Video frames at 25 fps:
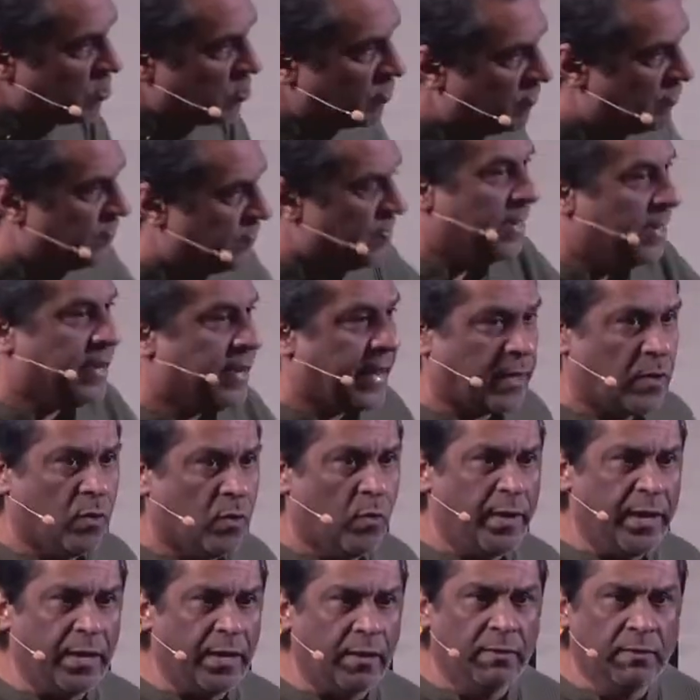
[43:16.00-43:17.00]
feel like
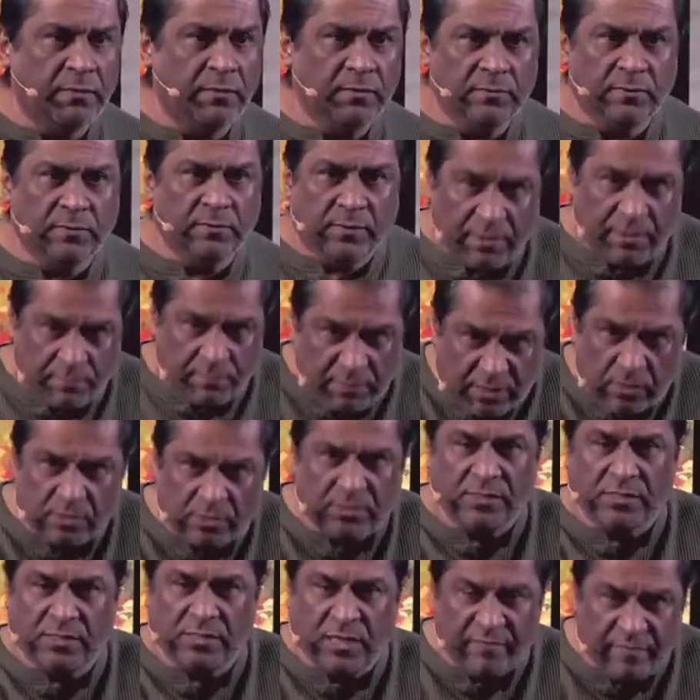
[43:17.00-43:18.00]
going. Why? Because
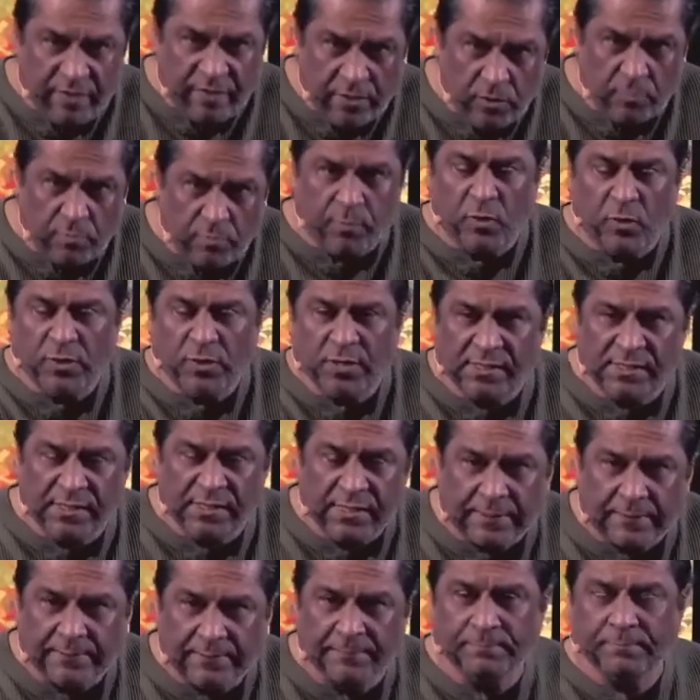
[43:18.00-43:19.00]
he's giving you bonus. La.
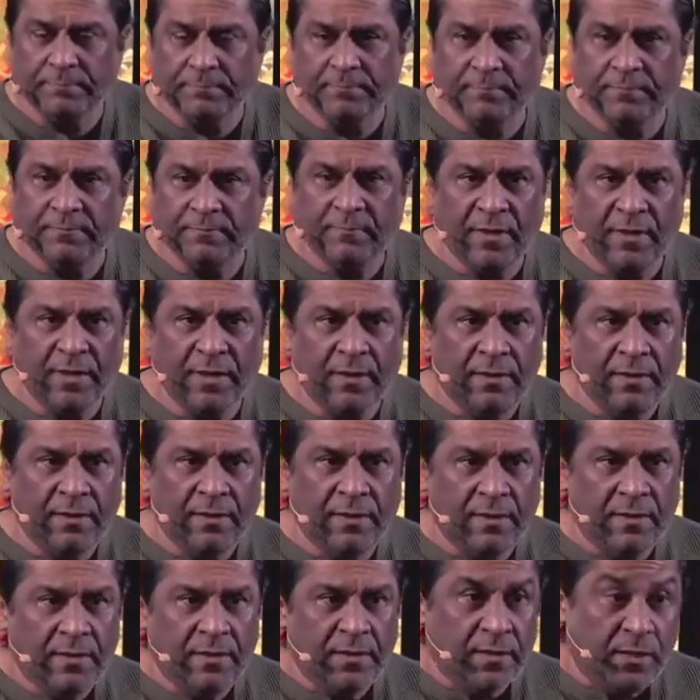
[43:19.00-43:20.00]

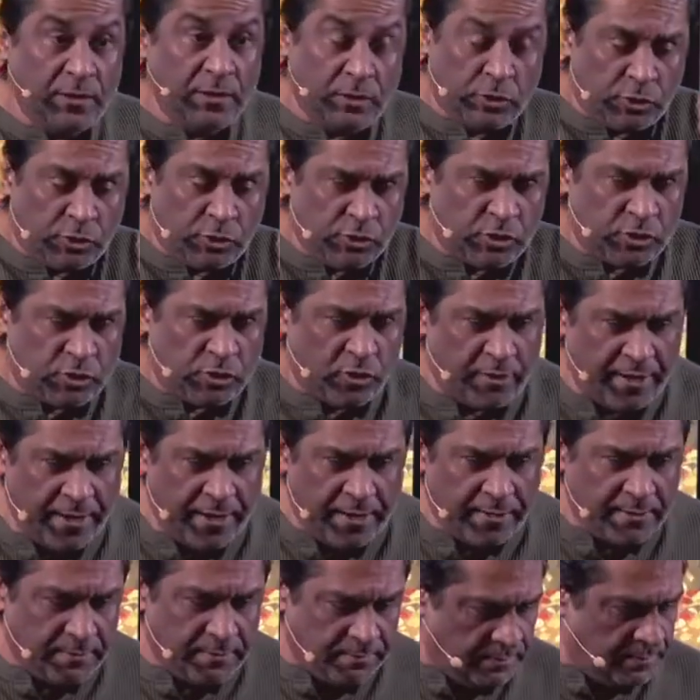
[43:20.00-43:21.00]
A true story.
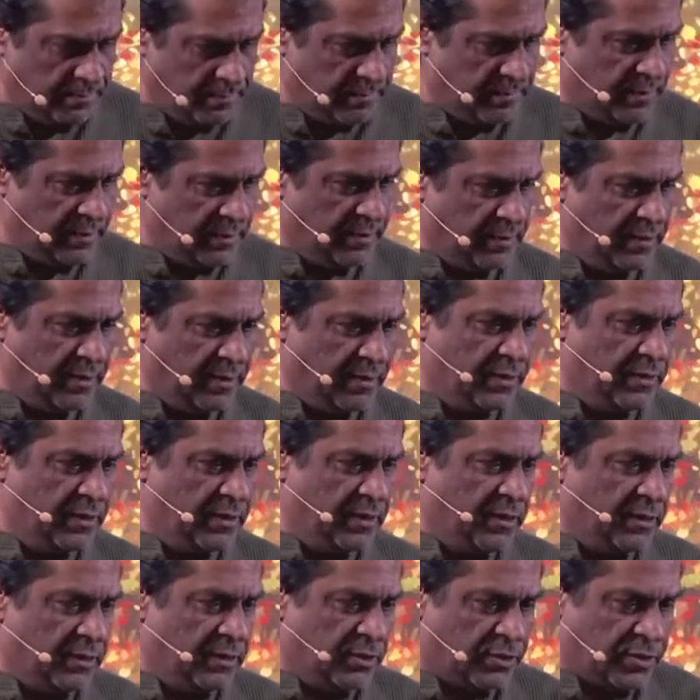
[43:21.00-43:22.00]

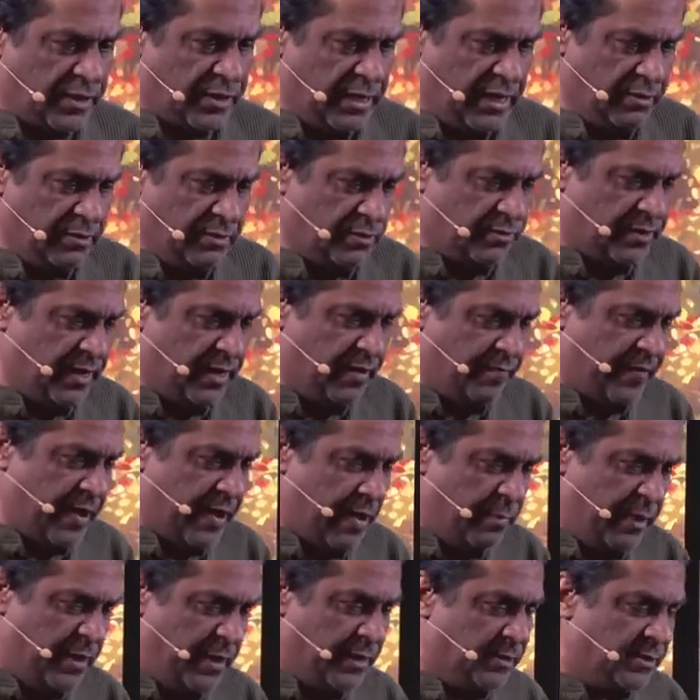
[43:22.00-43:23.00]
Three
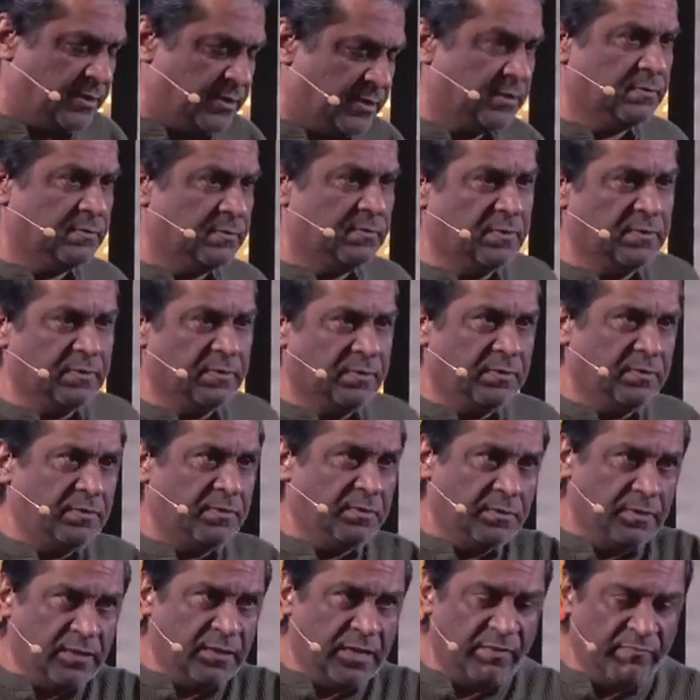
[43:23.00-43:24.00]
families.
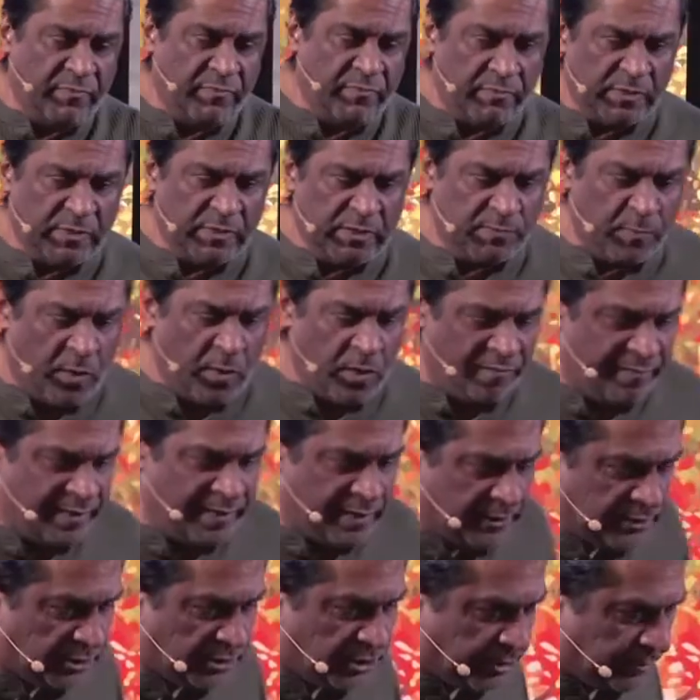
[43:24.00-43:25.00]
They come from a small
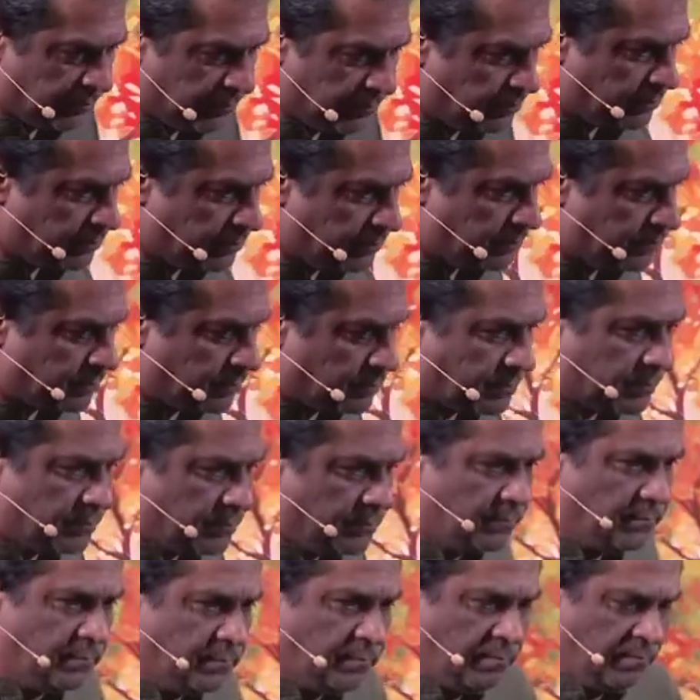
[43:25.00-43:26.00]
village.
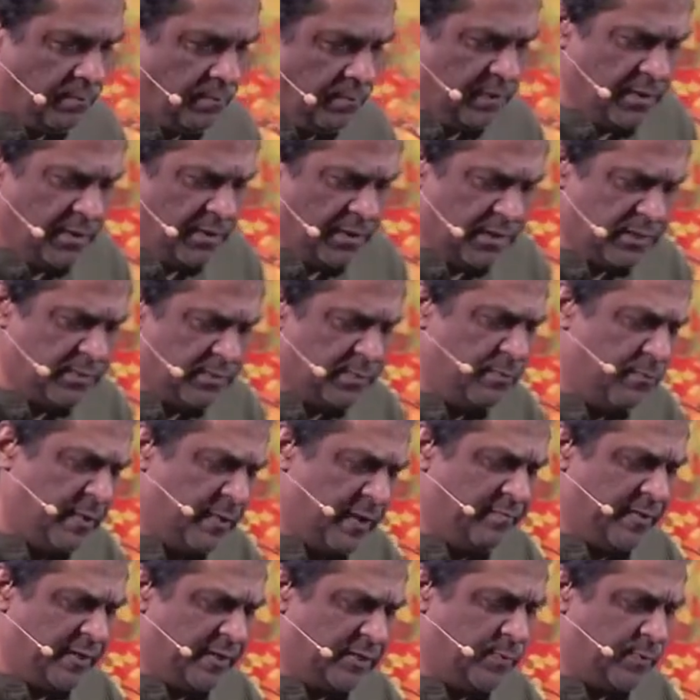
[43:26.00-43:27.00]
Husband,
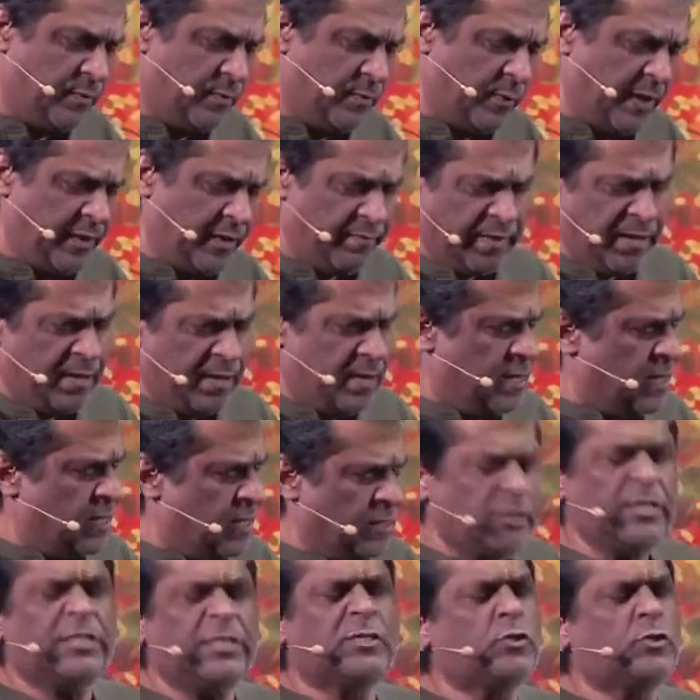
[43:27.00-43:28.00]
wife,
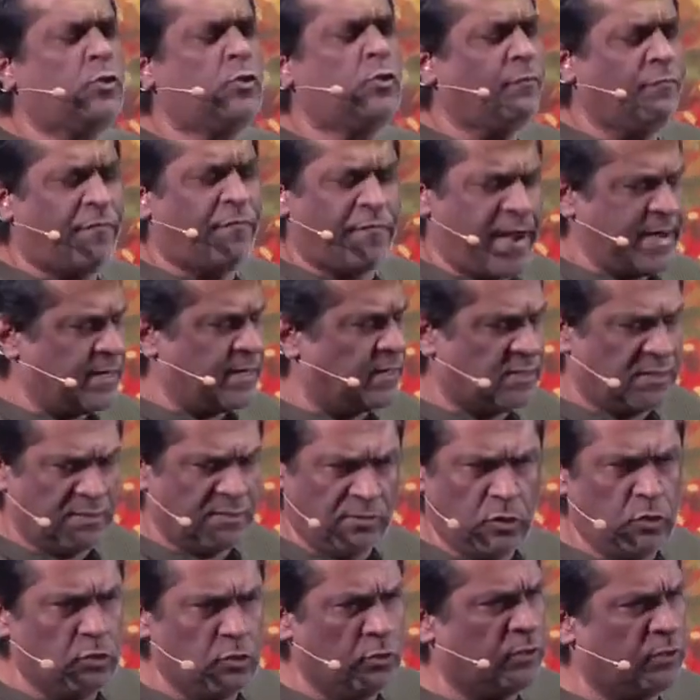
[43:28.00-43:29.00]
just good friends,
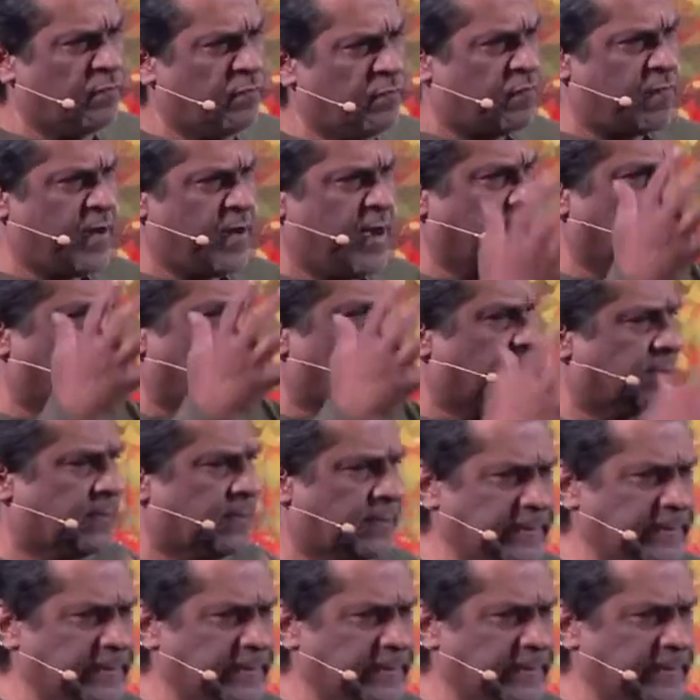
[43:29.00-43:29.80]
good friends.